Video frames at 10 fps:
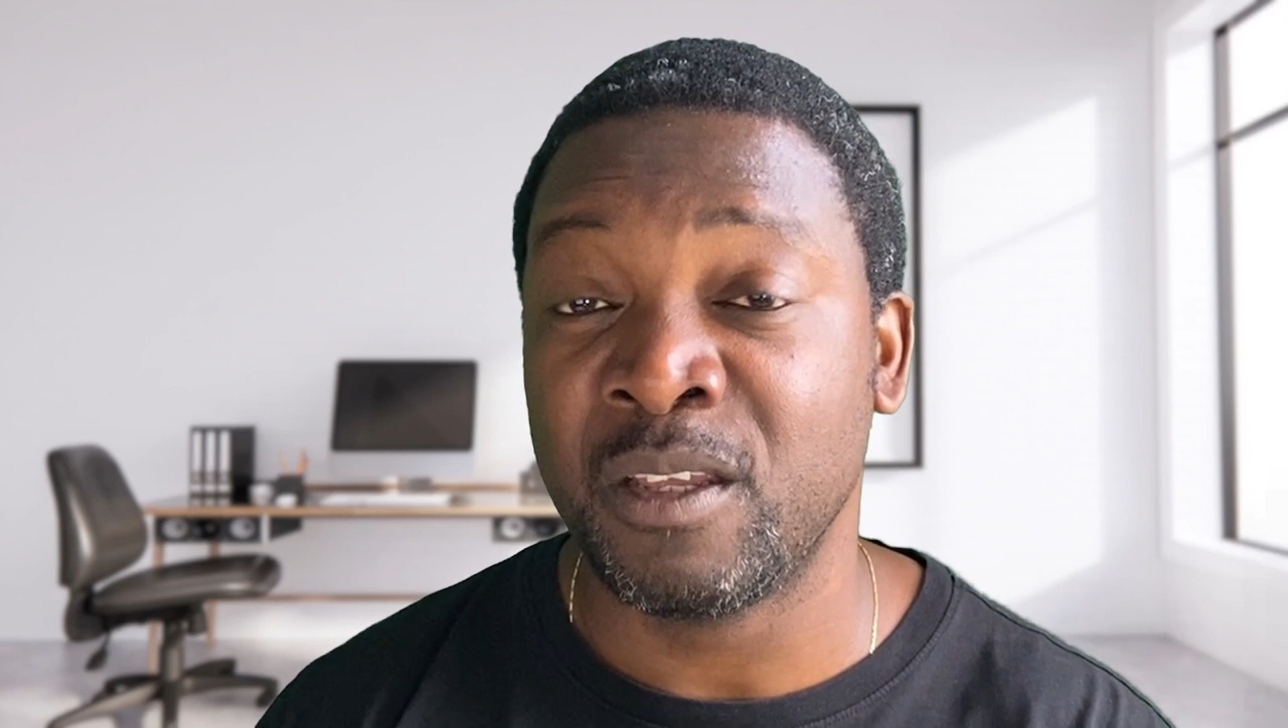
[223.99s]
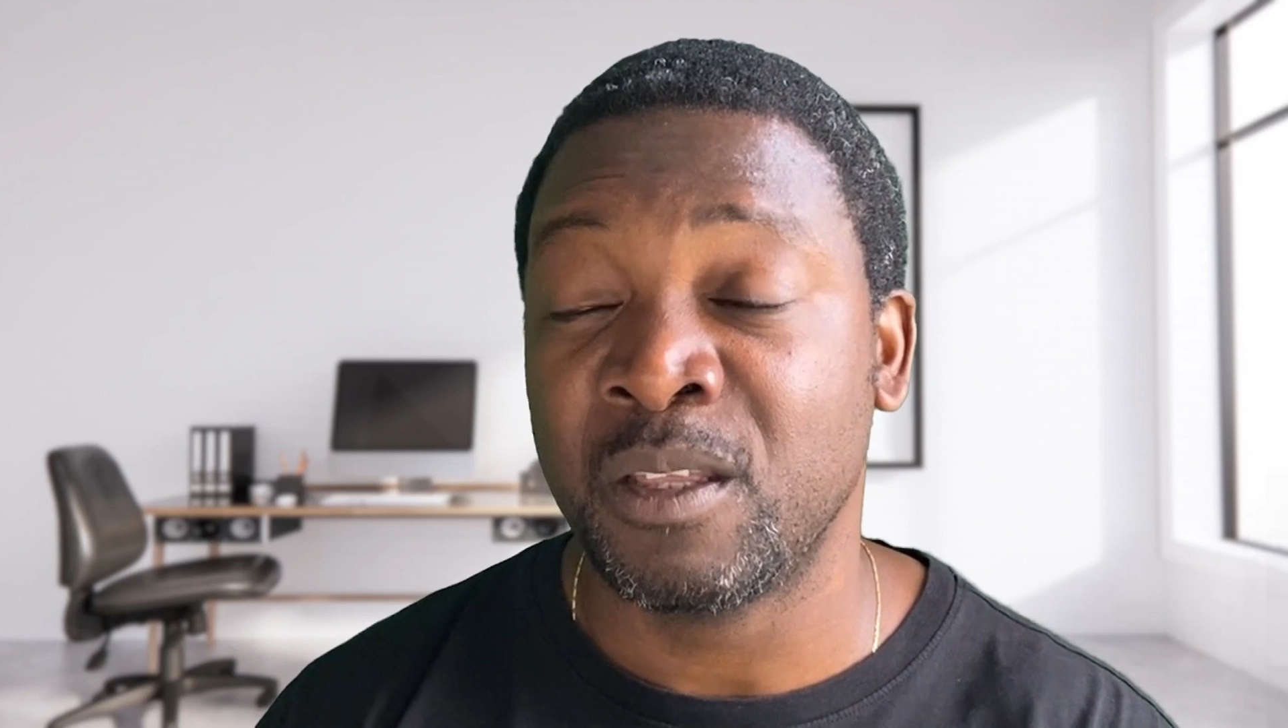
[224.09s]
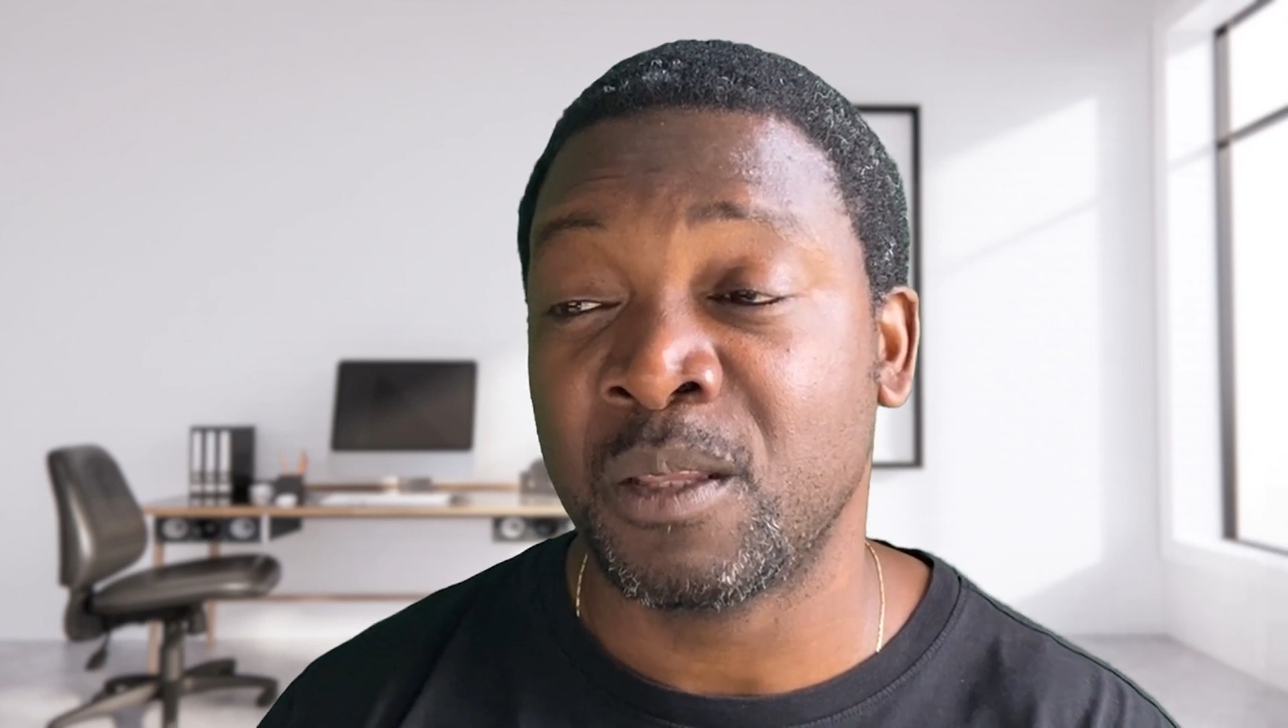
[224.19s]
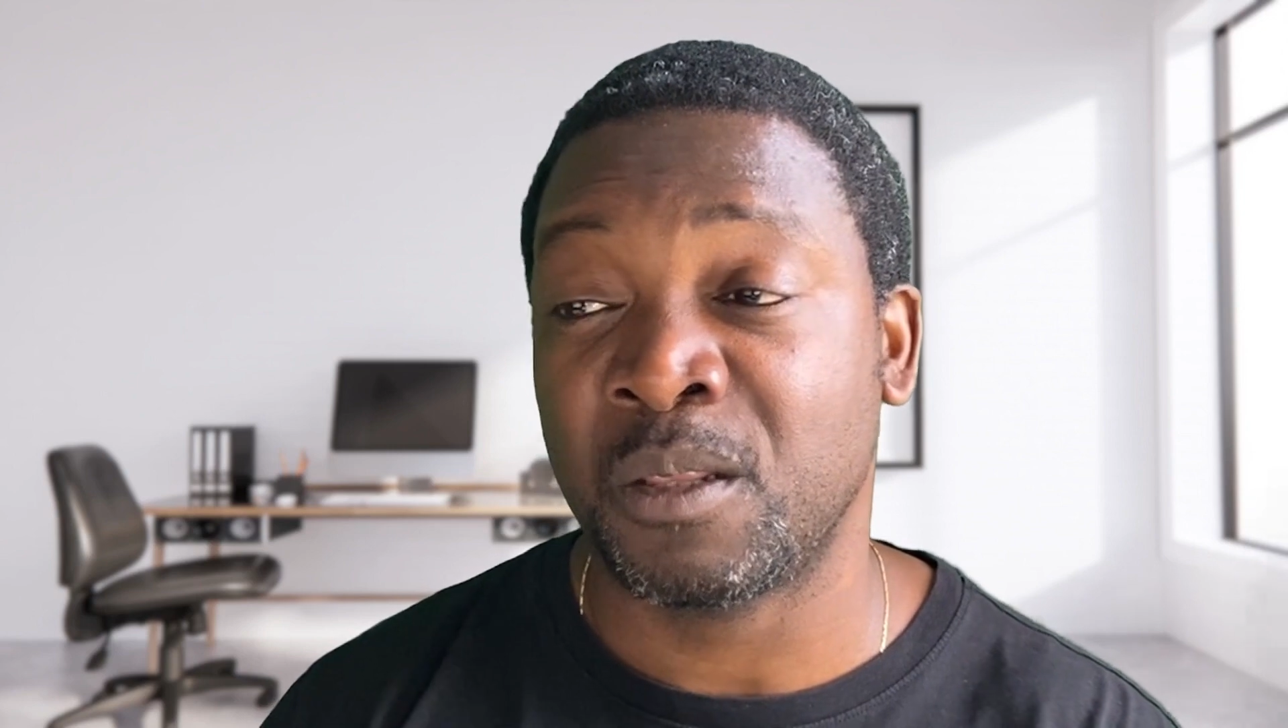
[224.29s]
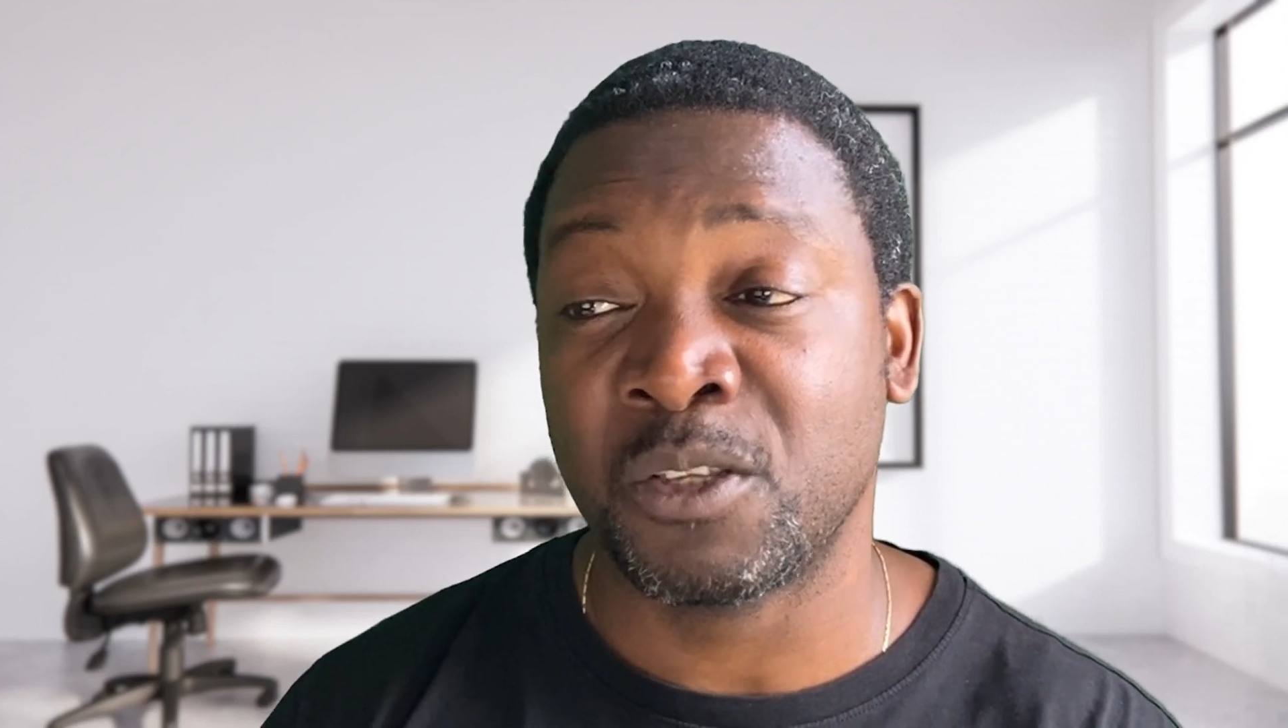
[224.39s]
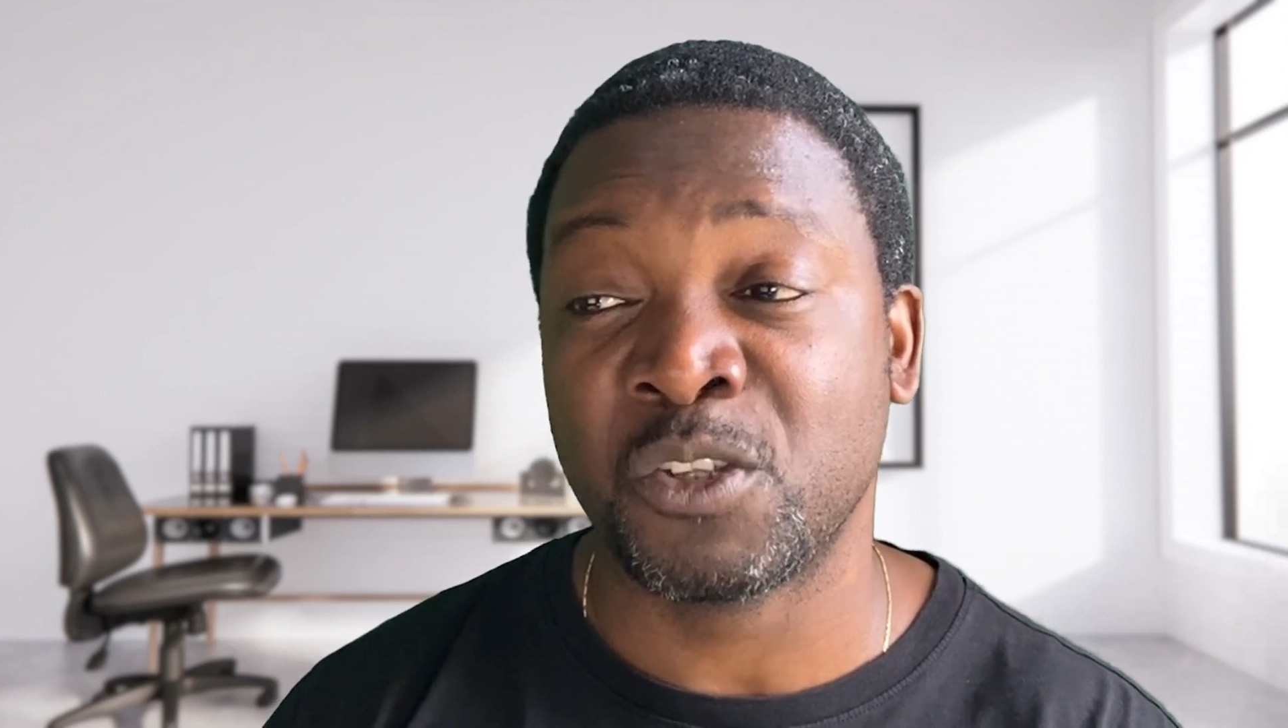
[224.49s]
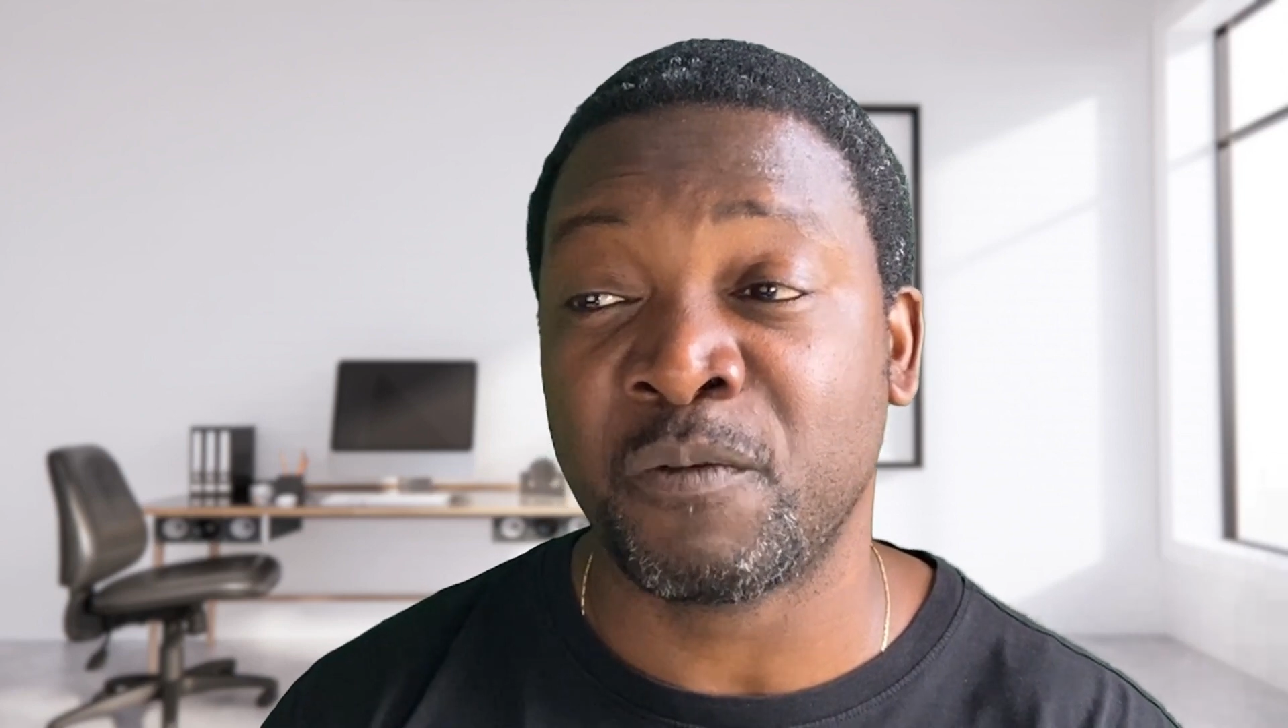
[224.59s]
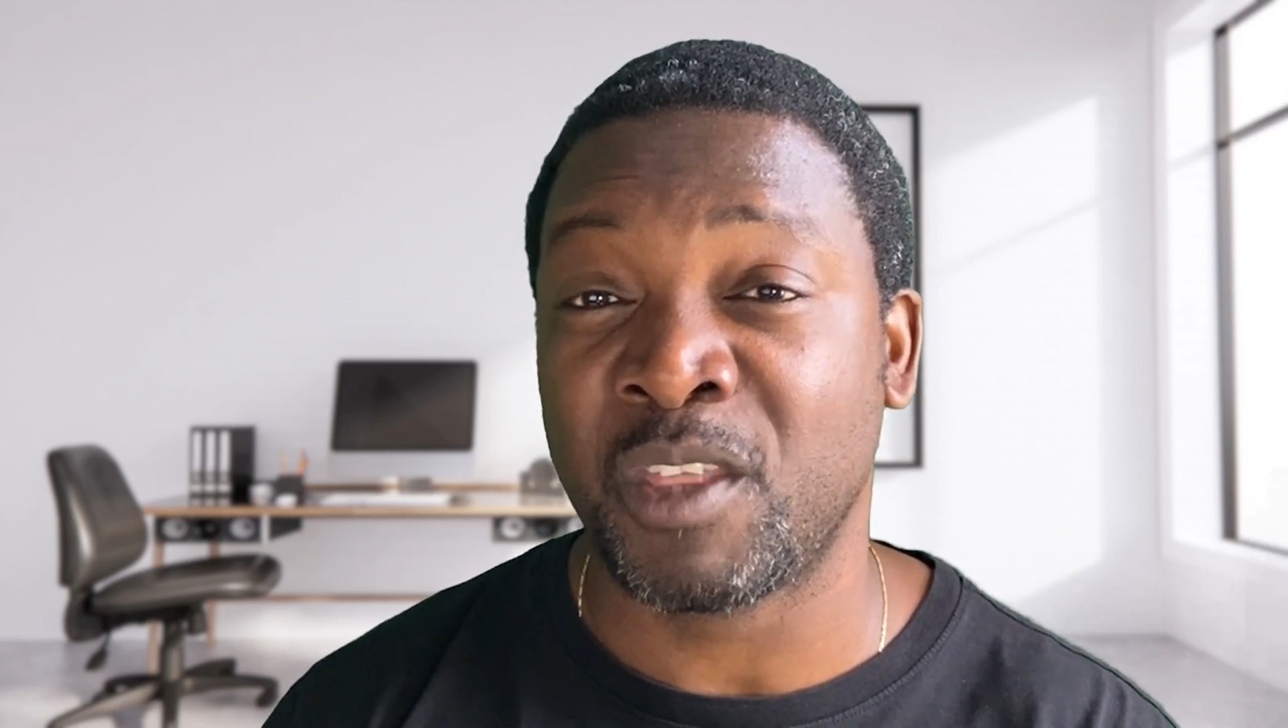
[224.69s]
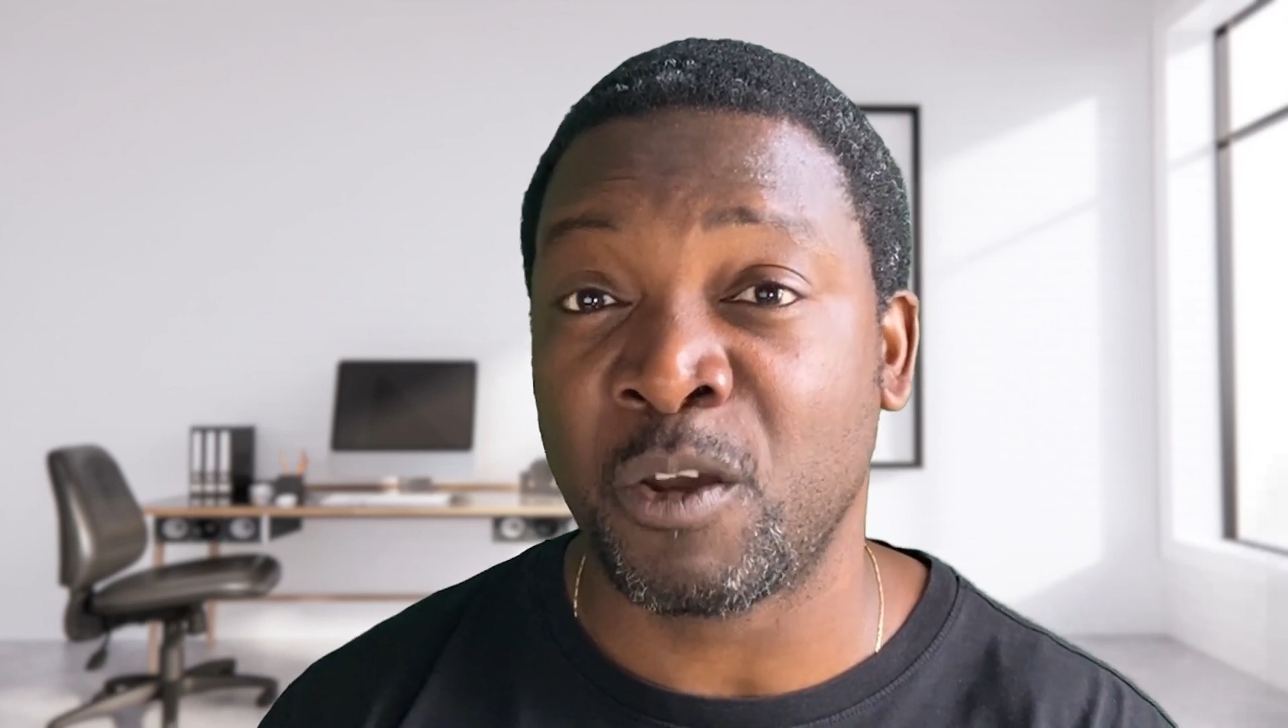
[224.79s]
than the stuff that